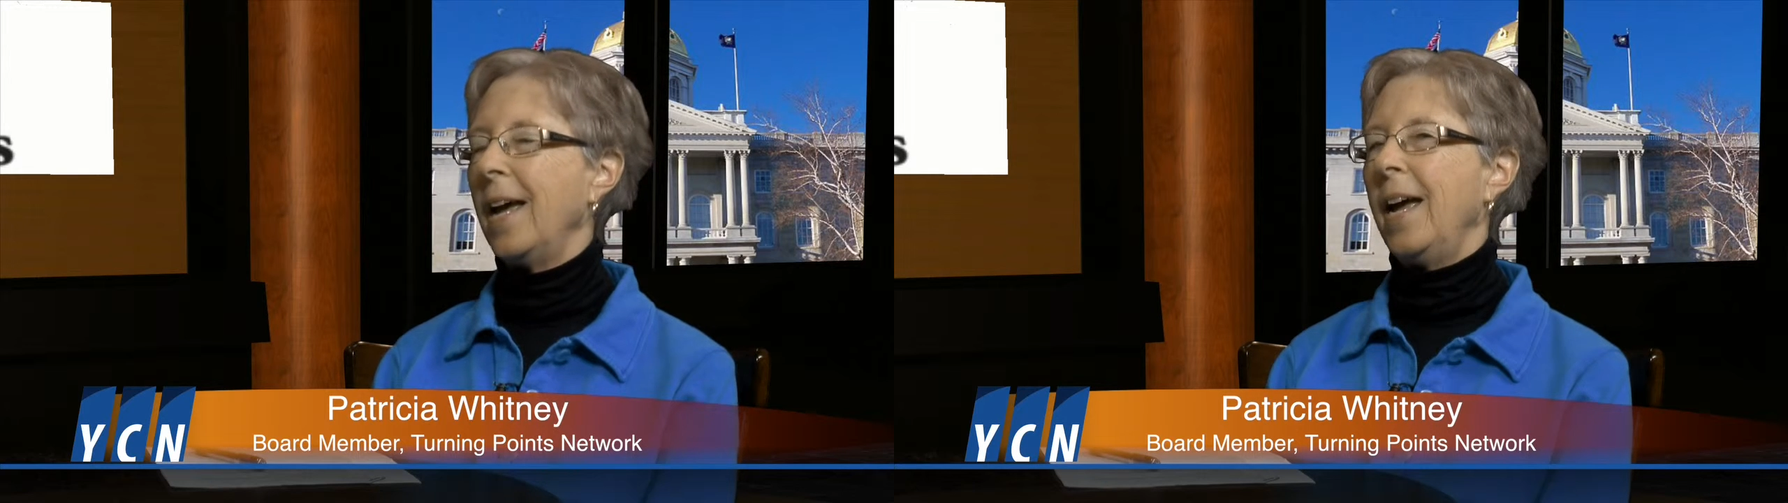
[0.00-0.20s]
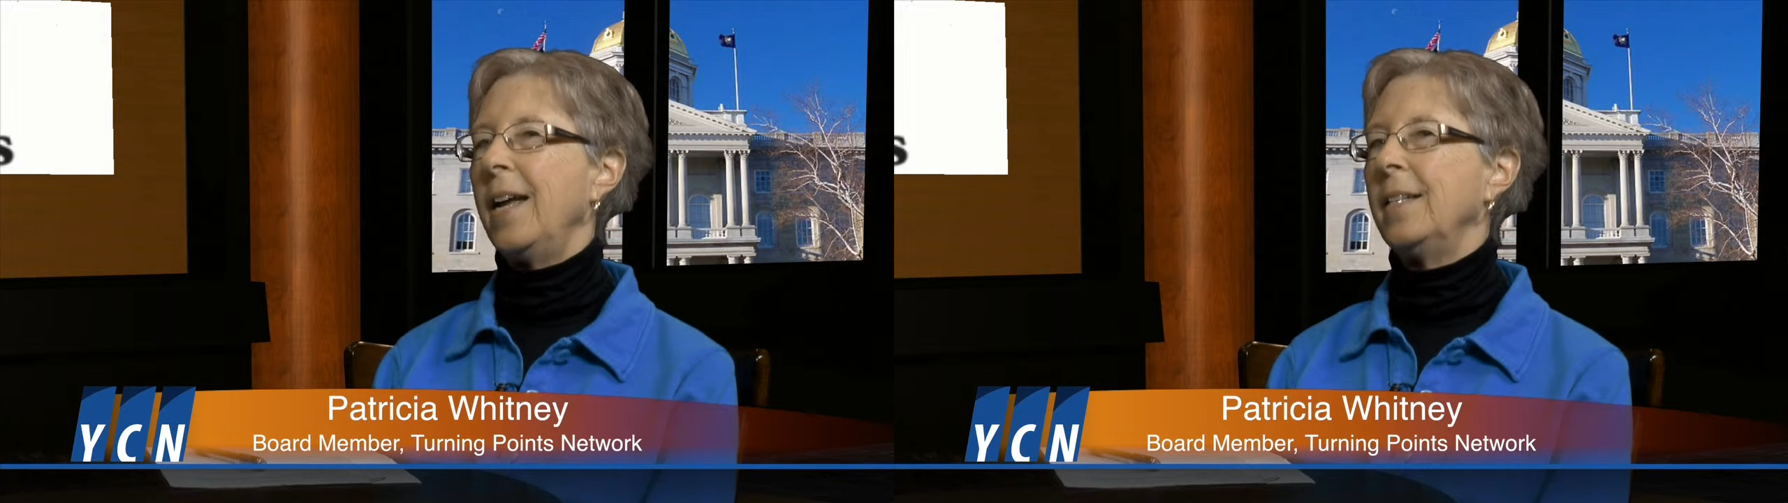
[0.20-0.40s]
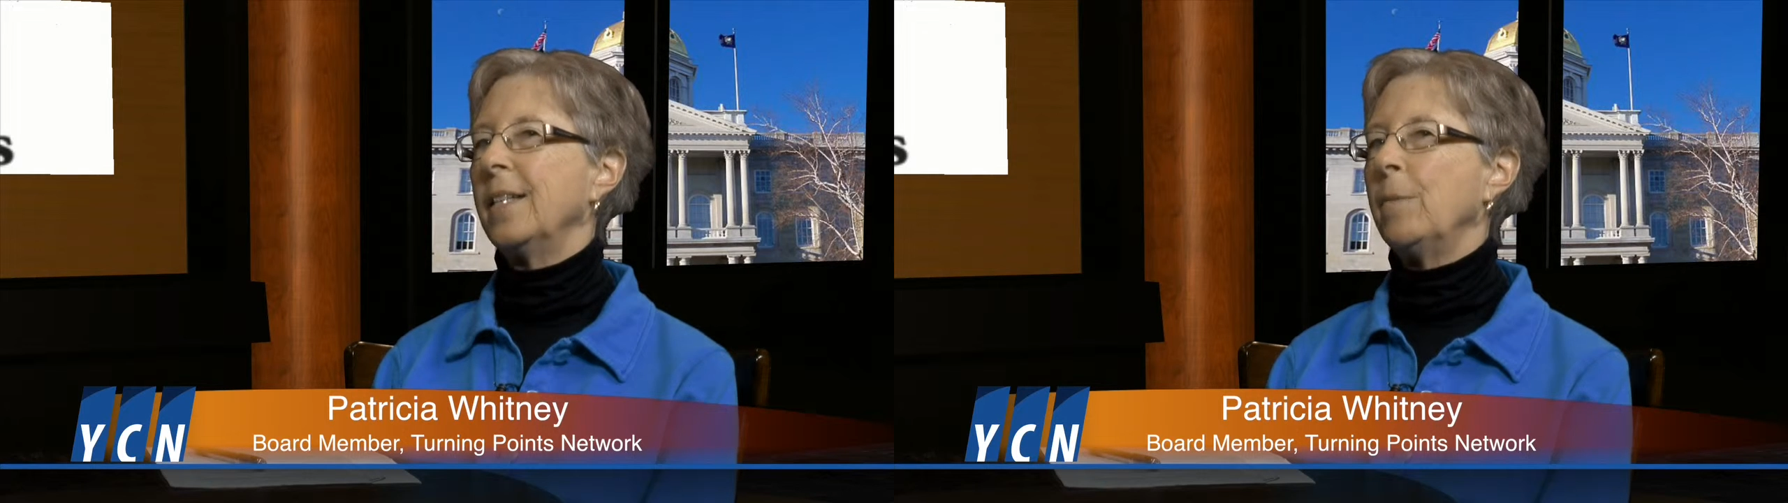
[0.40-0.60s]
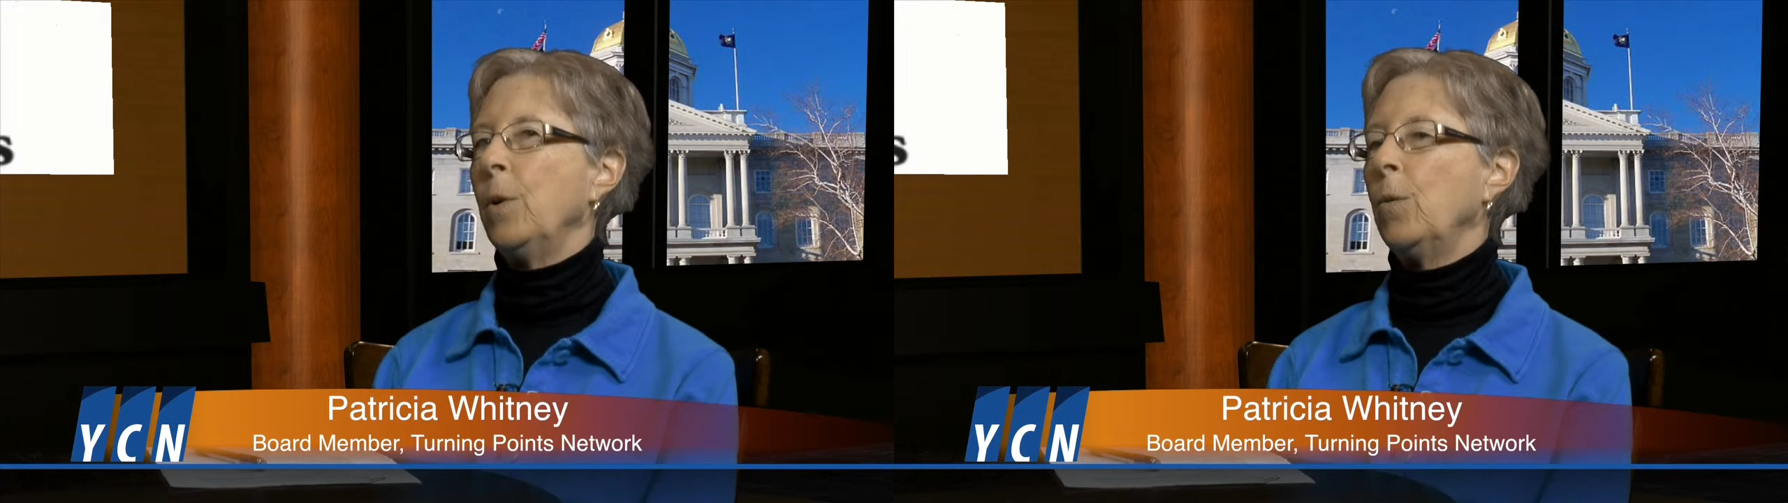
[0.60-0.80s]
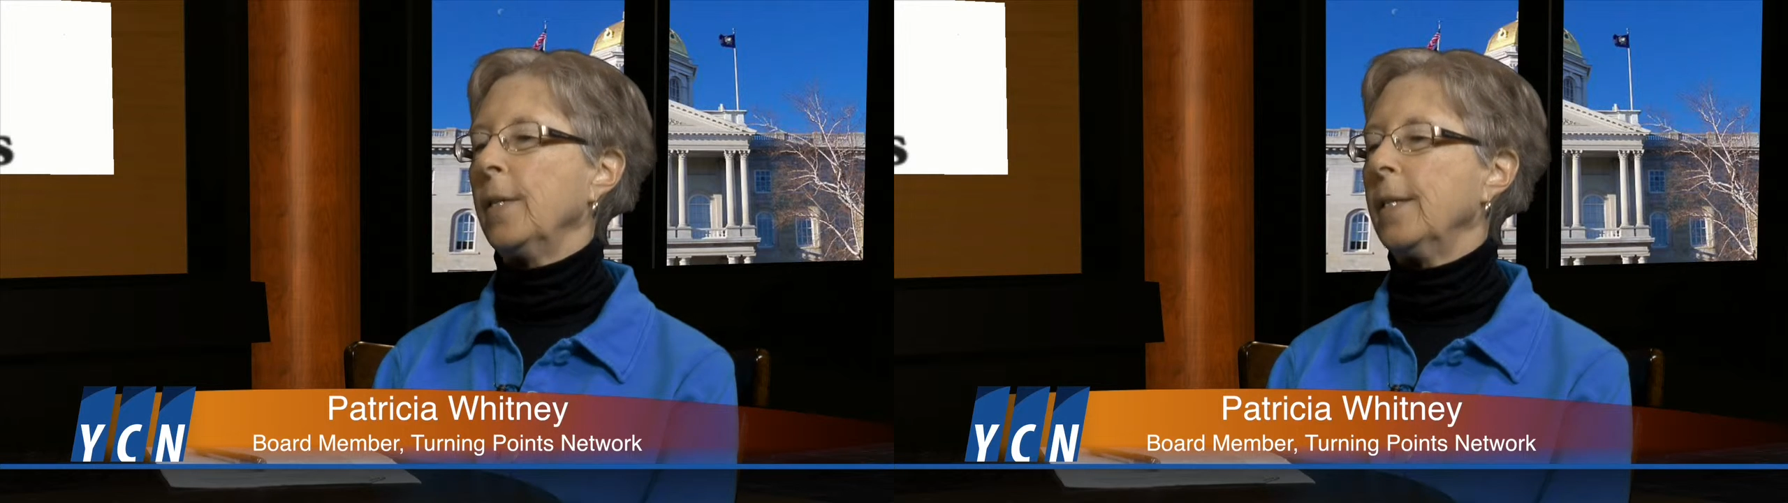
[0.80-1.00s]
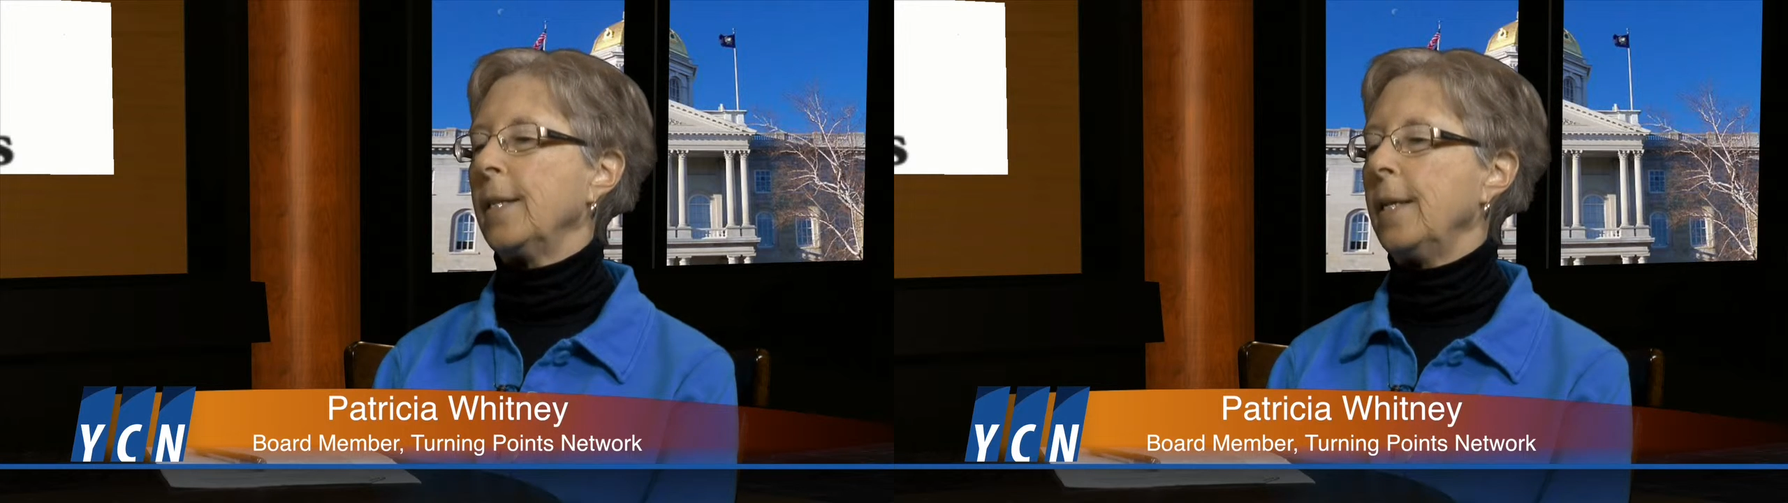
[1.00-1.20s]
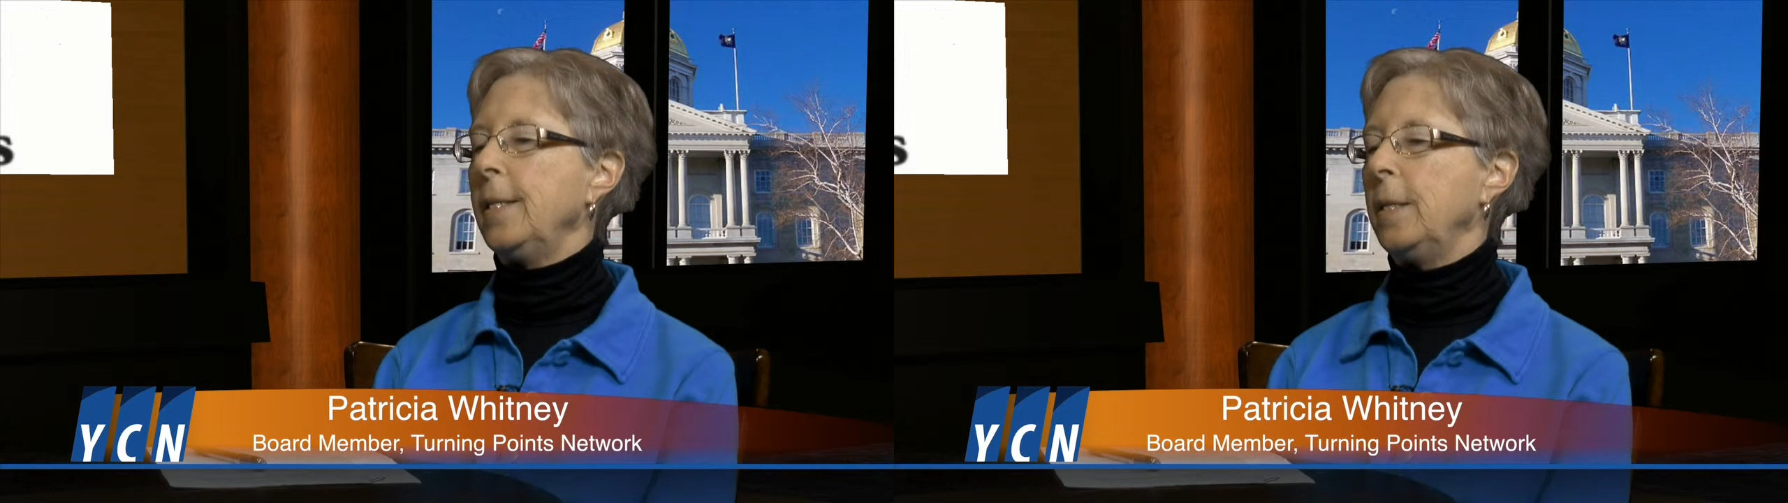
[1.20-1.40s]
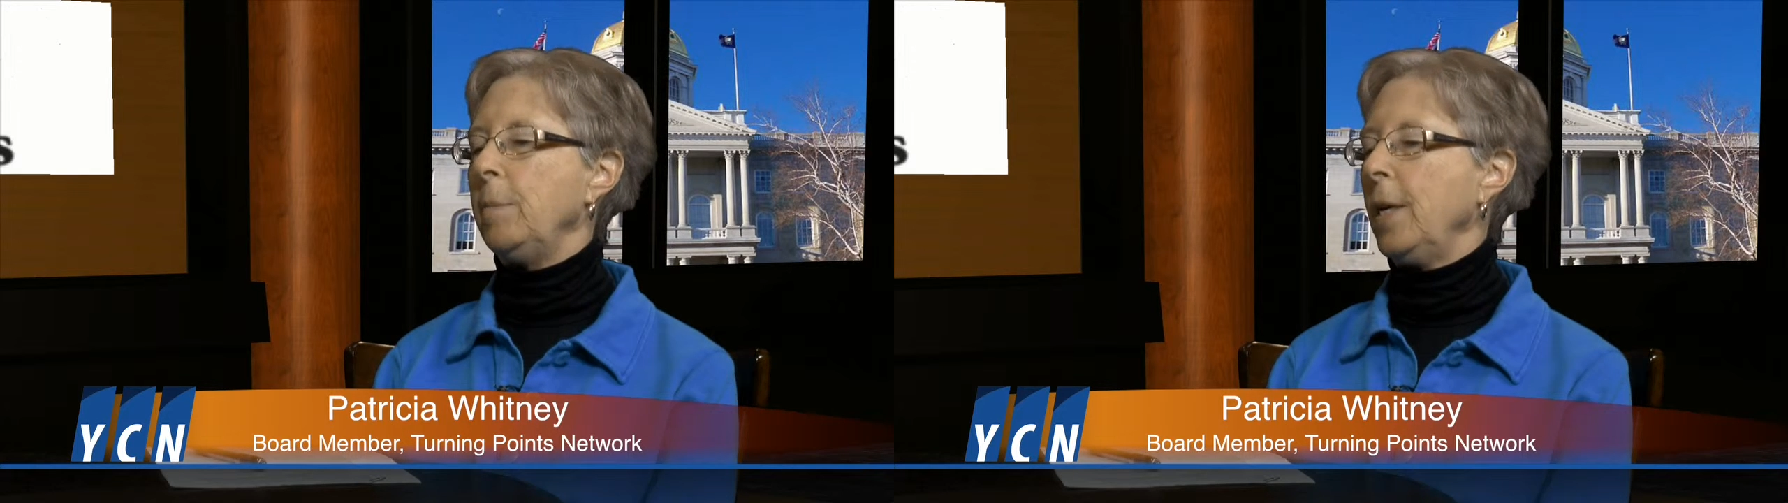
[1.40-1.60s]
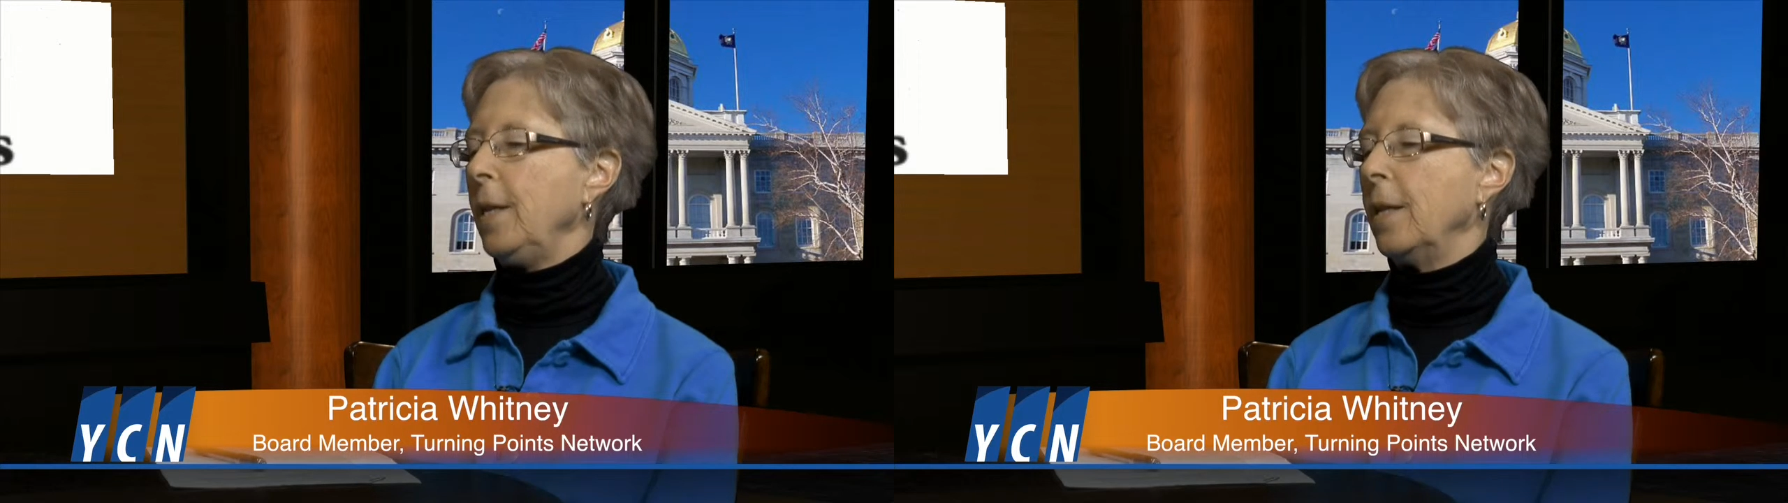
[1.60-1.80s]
And someone once said to me,